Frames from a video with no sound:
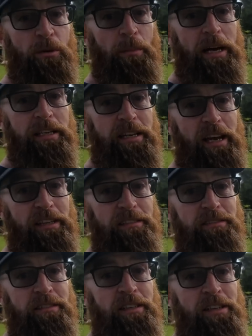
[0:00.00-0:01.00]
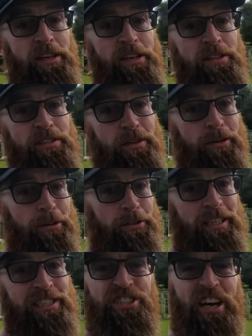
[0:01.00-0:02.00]
on my tent. So
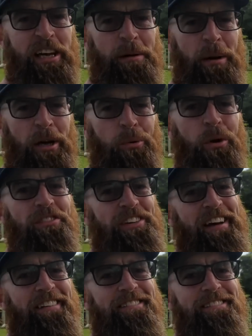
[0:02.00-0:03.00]
let's check out my quilt now.